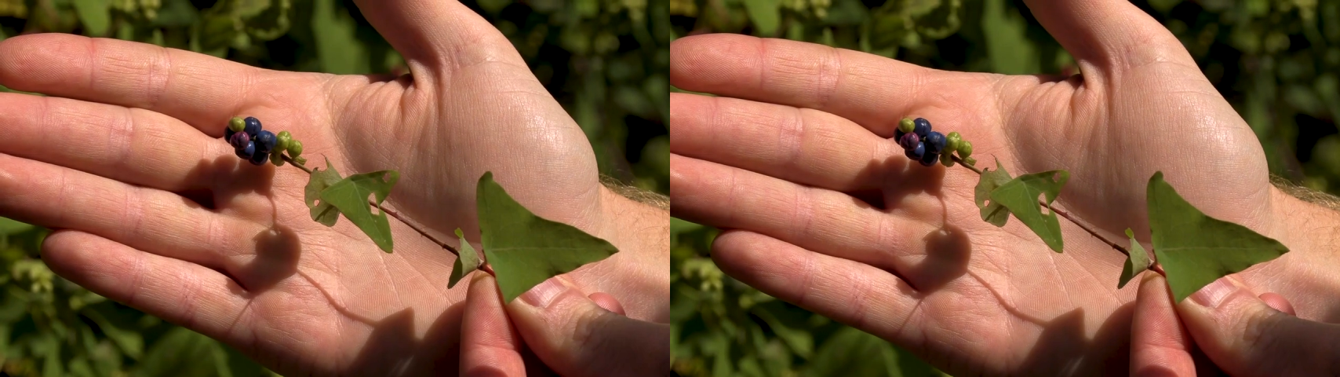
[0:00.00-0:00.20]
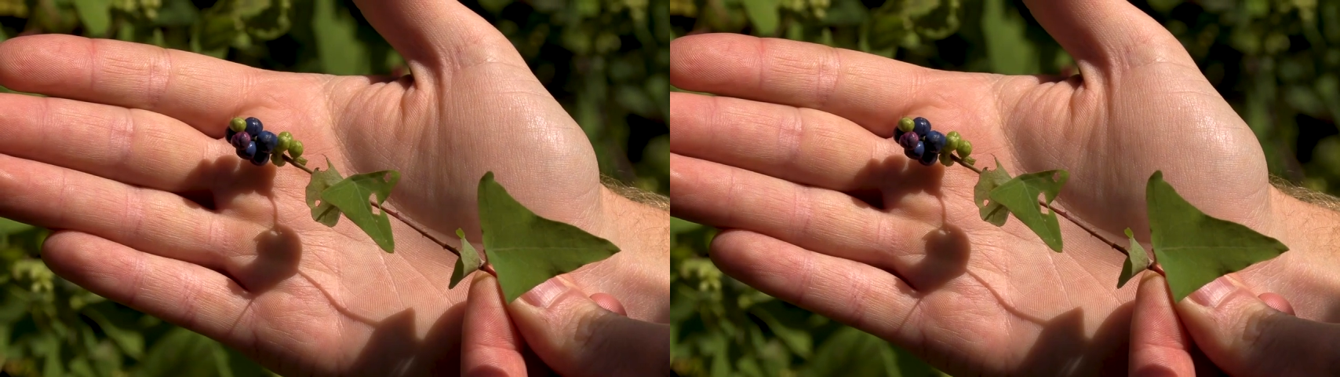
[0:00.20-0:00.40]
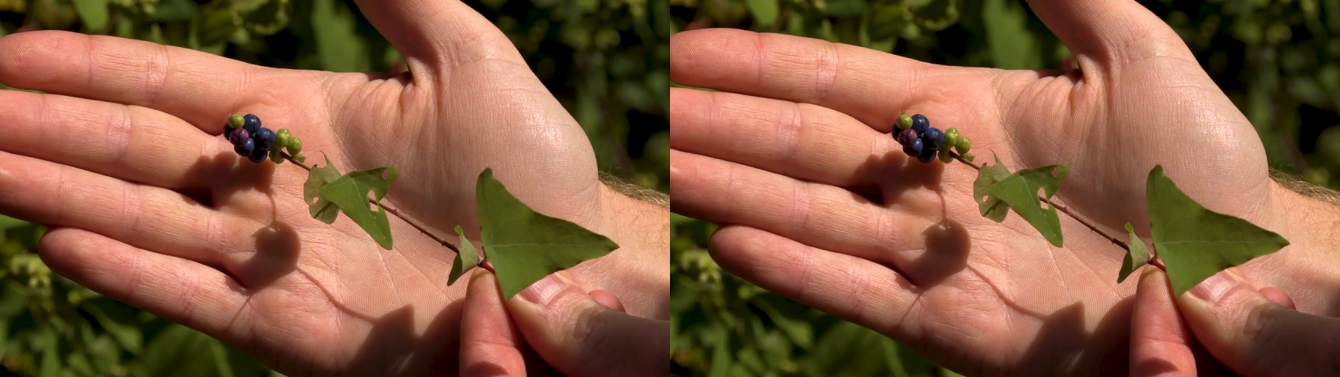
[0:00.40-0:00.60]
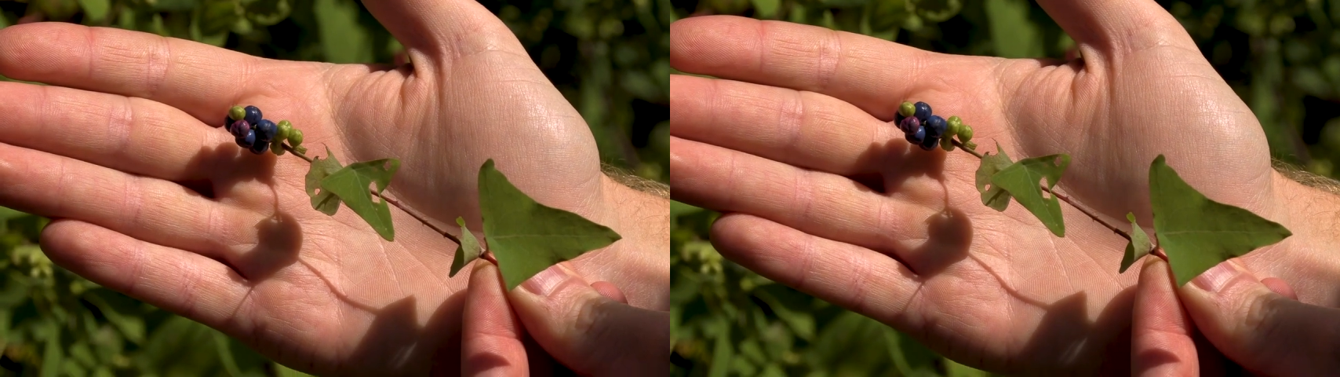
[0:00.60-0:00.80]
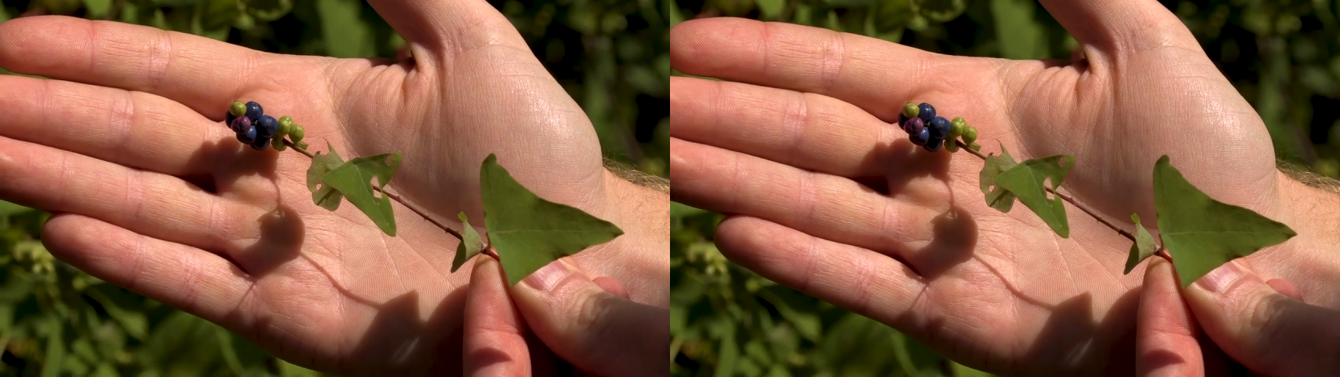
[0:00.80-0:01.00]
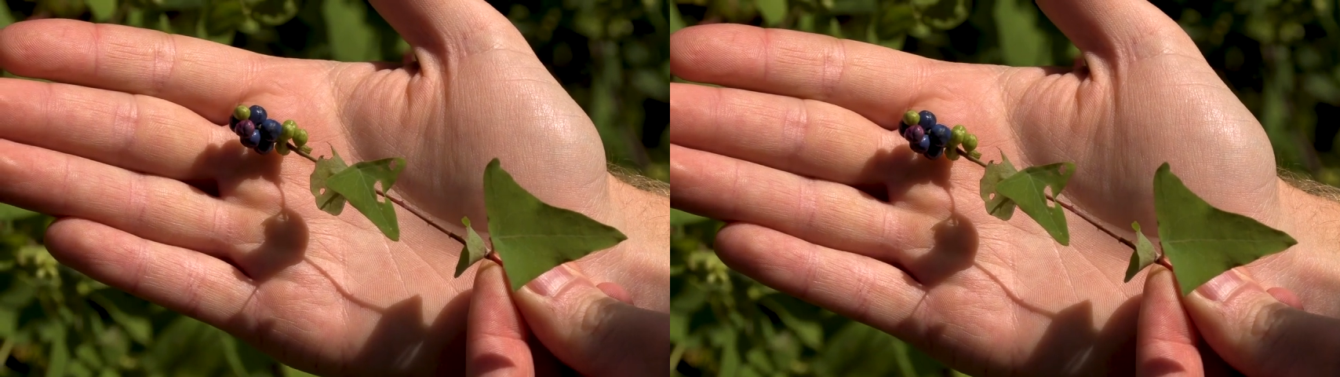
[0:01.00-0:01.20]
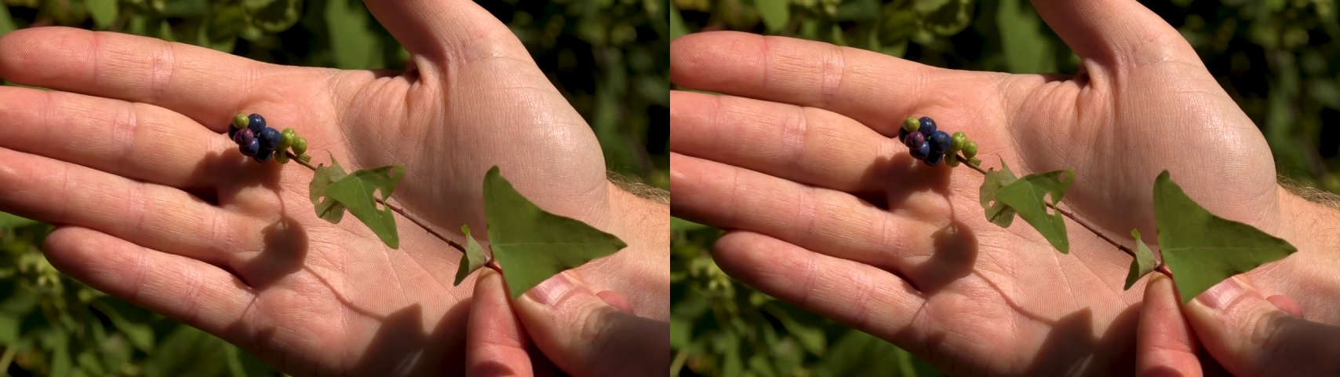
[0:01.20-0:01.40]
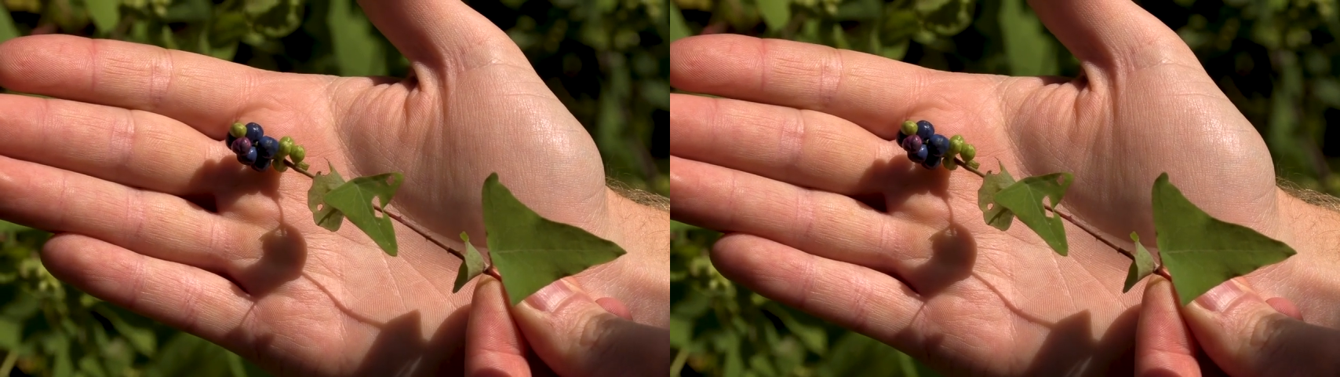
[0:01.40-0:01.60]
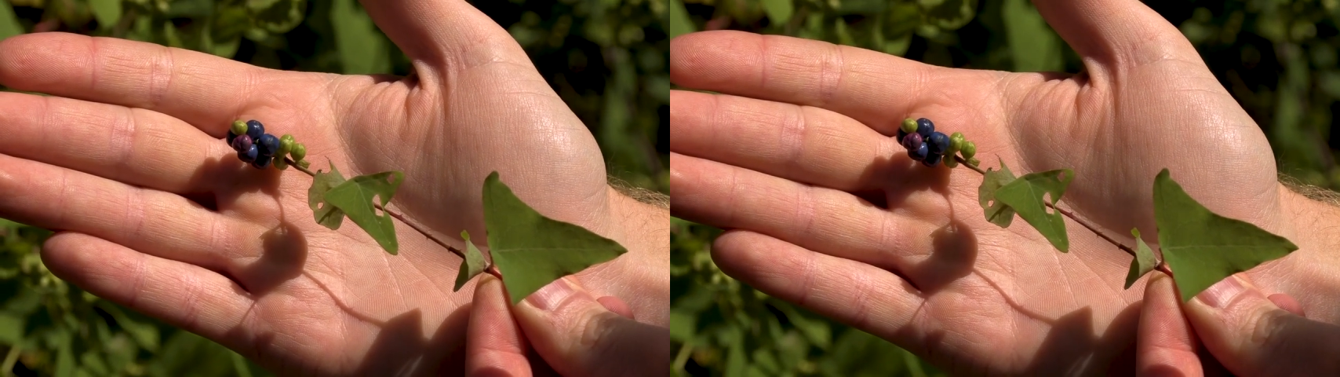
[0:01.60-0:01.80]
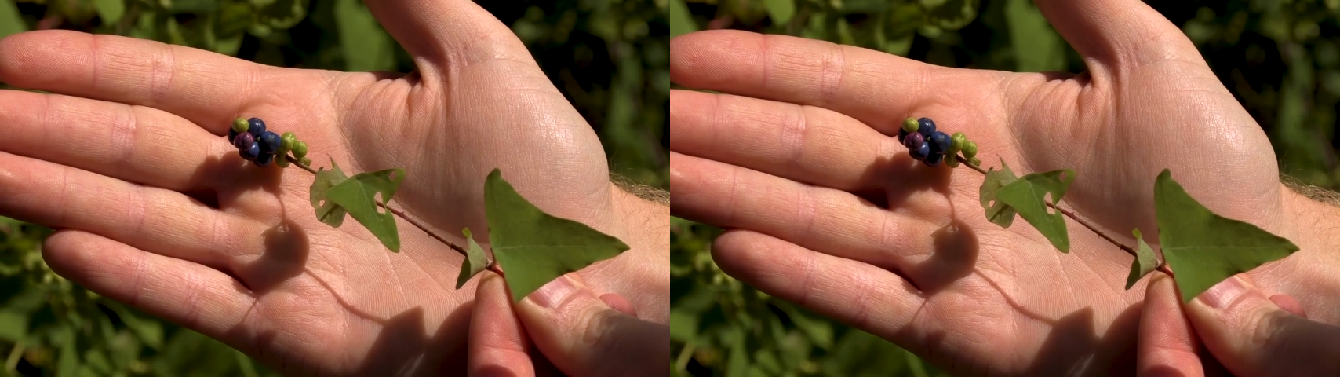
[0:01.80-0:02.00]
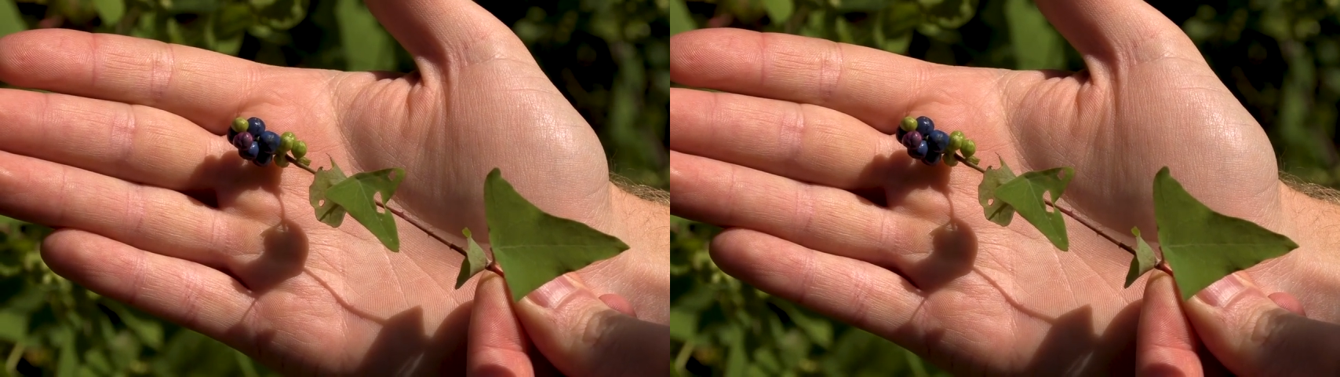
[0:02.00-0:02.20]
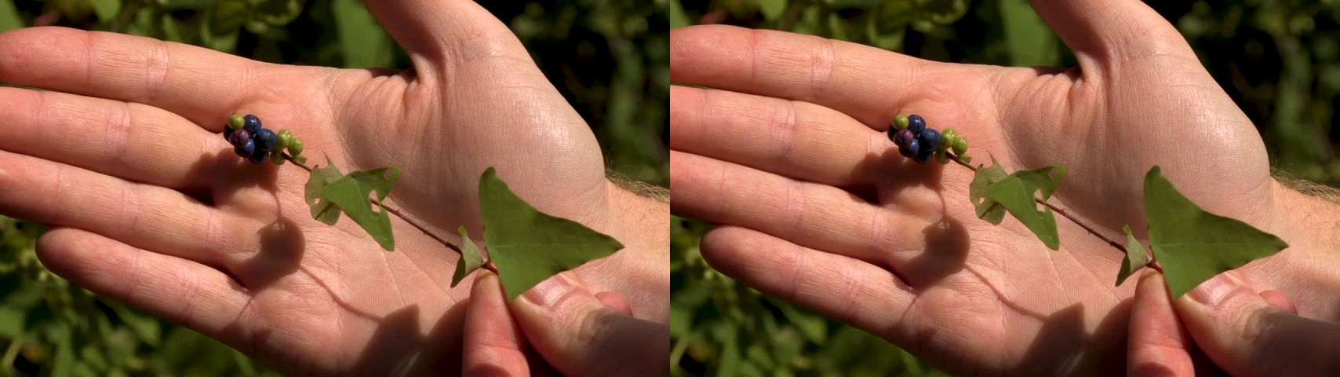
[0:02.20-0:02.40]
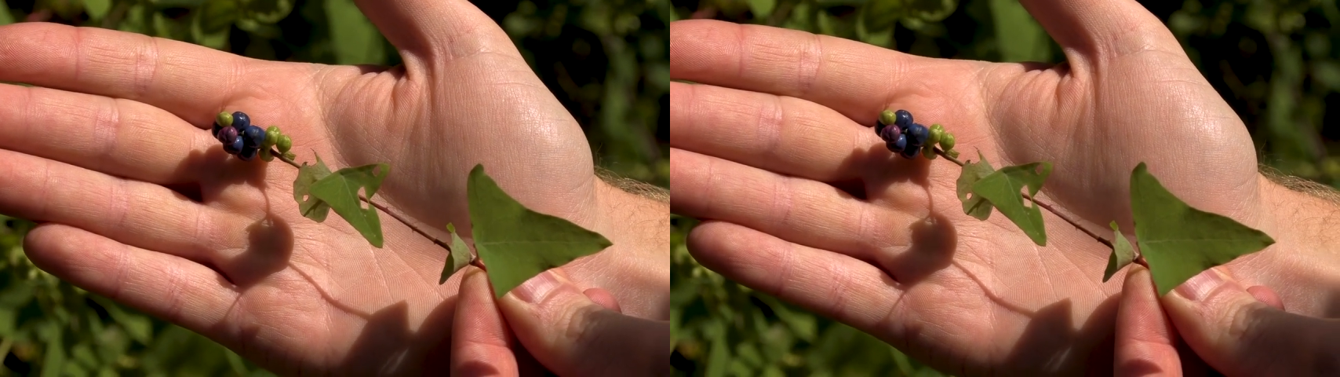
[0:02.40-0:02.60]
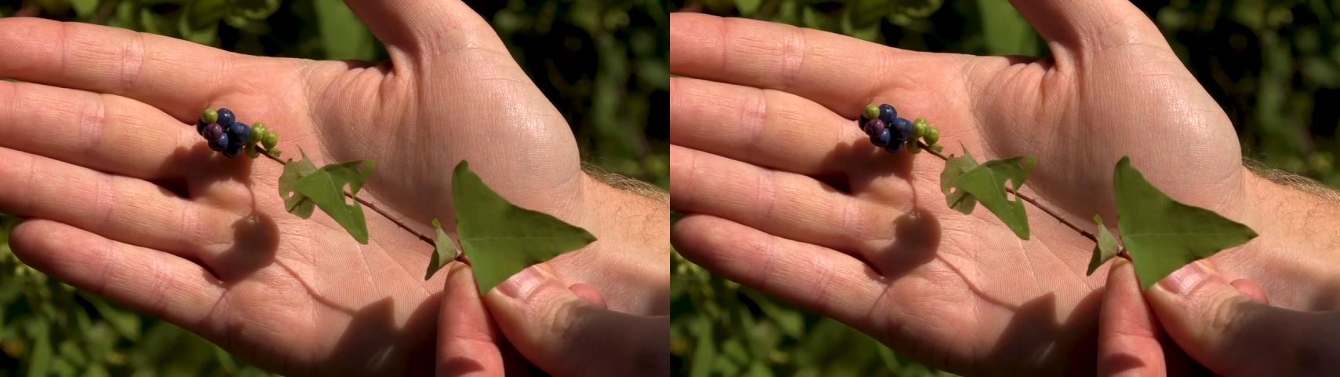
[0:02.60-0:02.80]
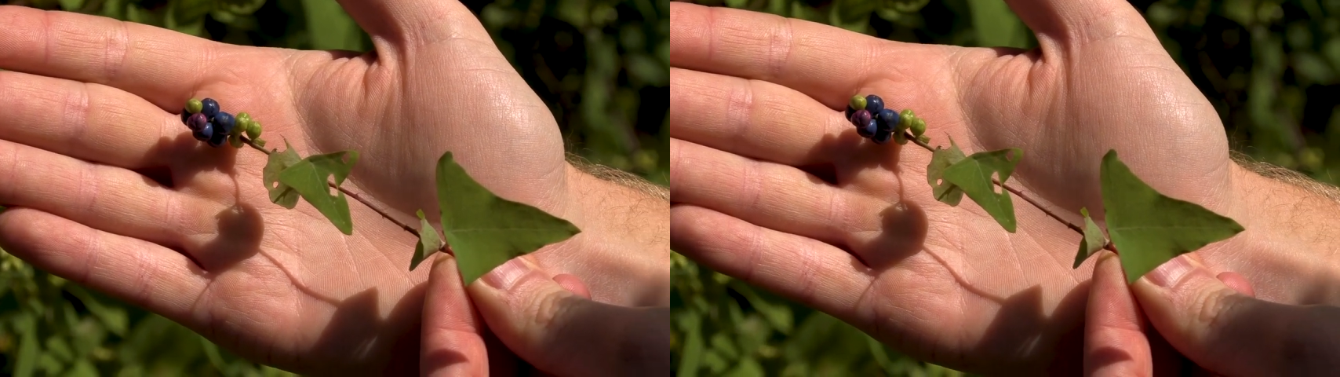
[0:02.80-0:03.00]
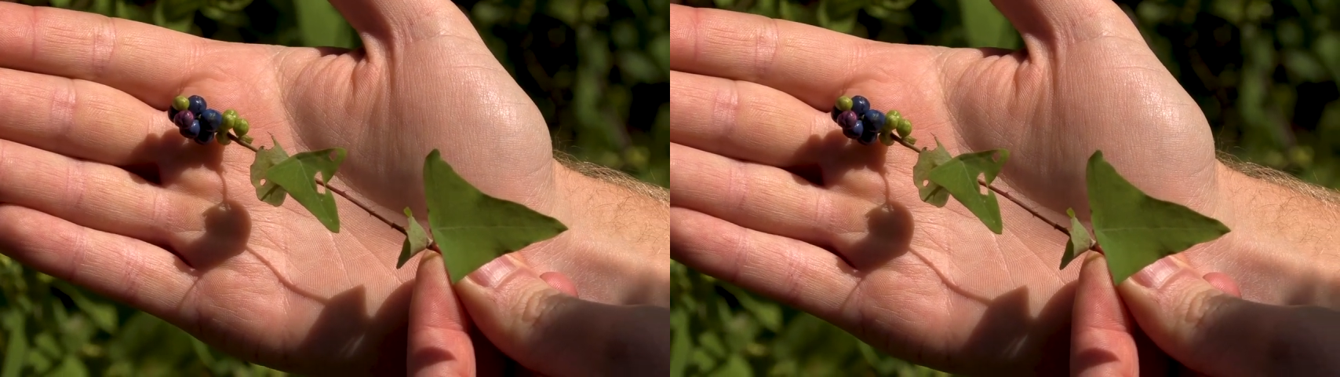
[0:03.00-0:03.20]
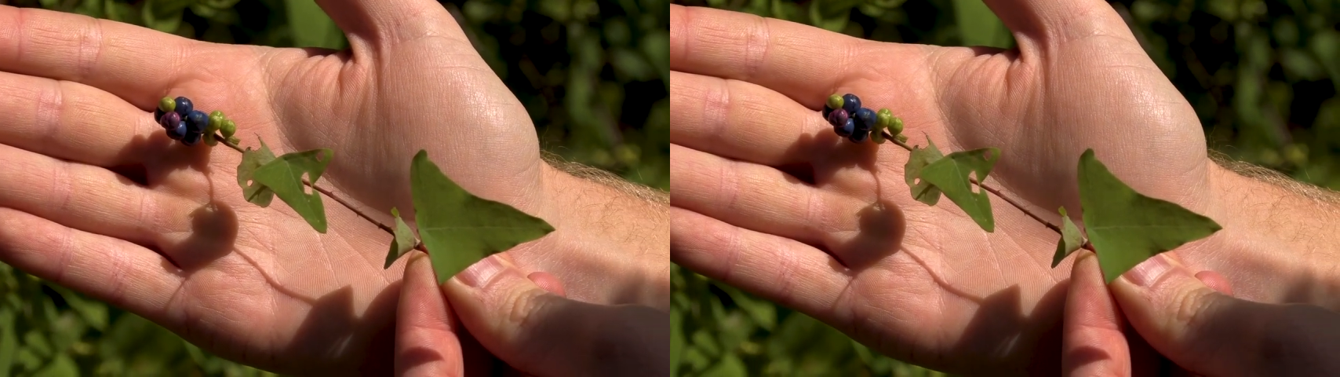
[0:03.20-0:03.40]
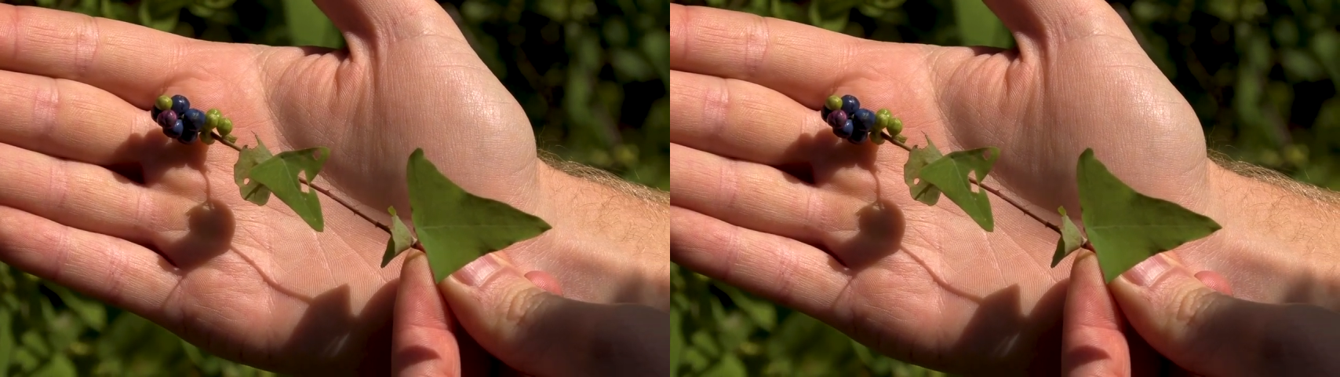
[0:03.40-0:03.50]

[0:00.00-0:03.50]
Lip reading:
No face is visible, so there are no lips to read.